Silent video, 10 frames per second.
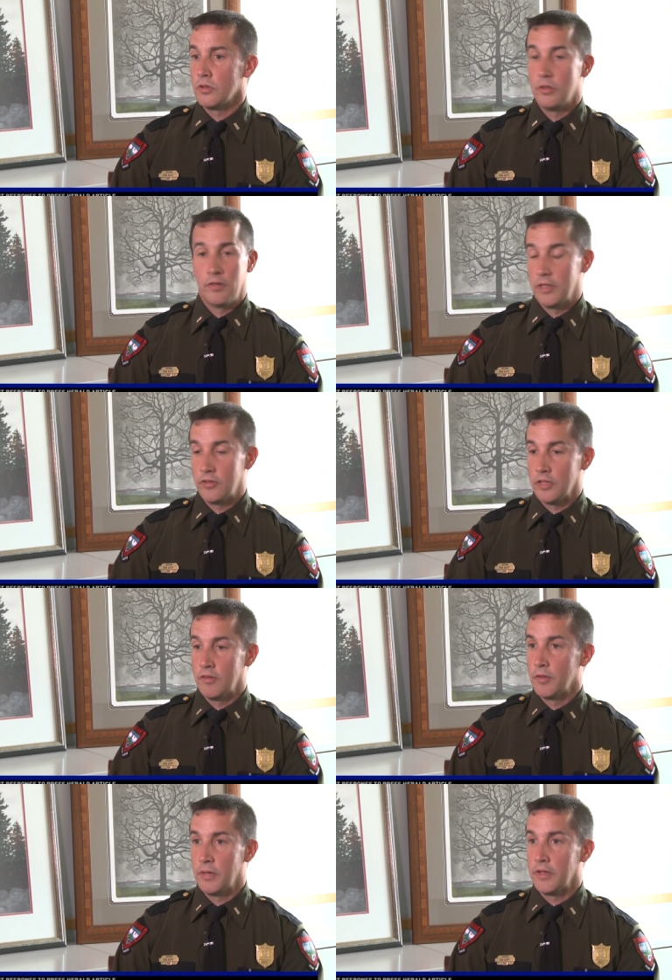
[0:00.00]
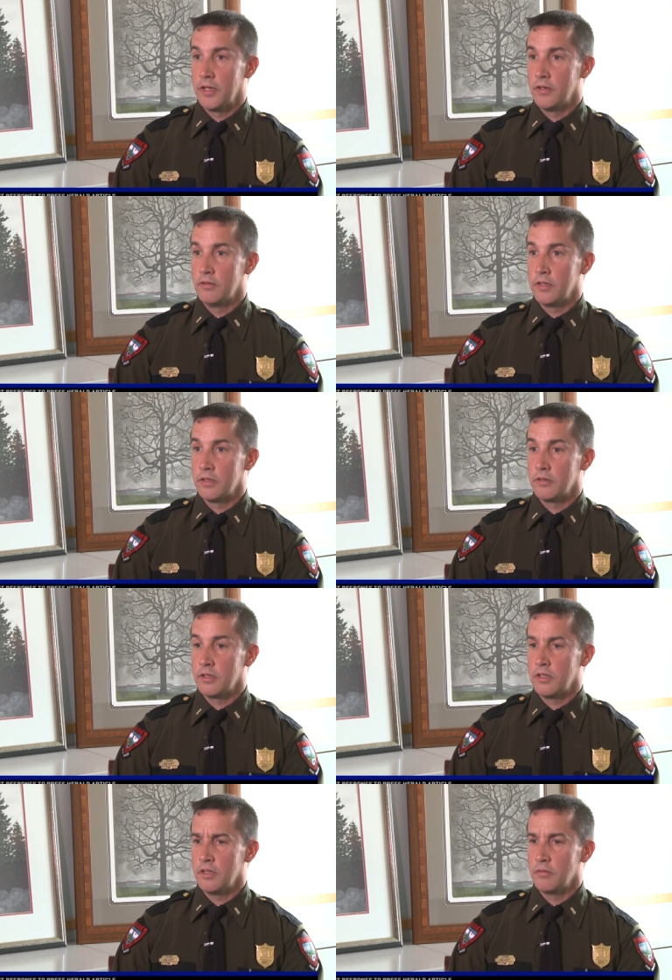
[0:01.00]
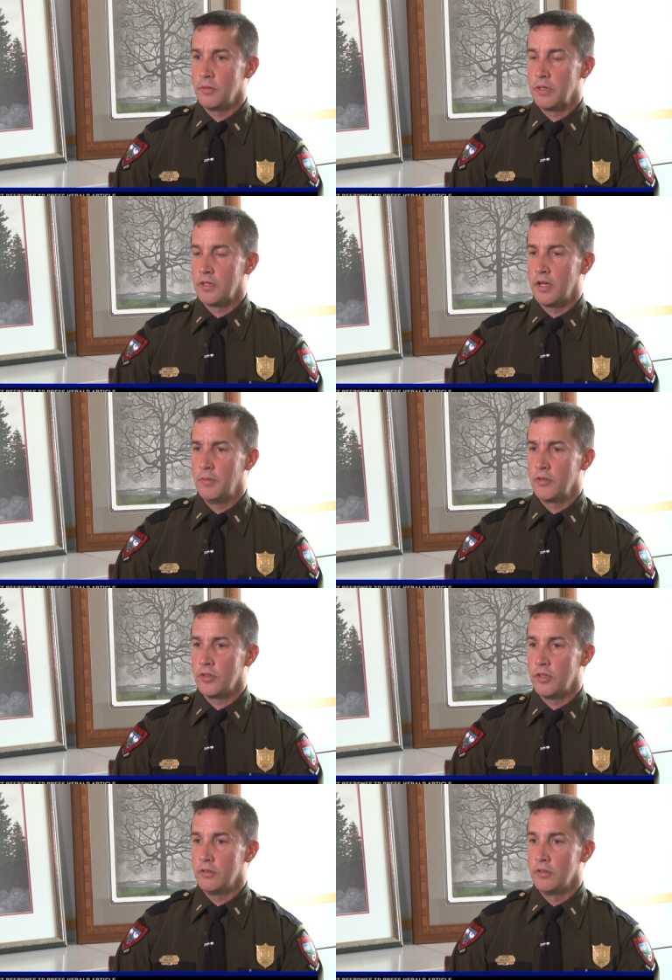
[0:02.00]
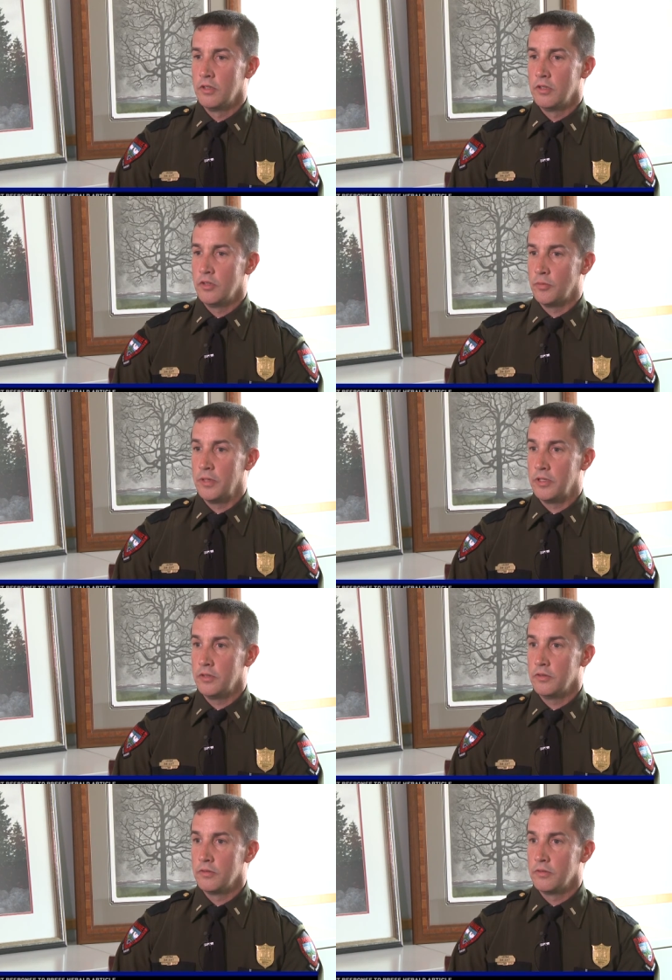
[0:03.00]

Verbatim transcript: You'll have to ask the governor about that. I, don't, I, I can't really make comments on his opinion.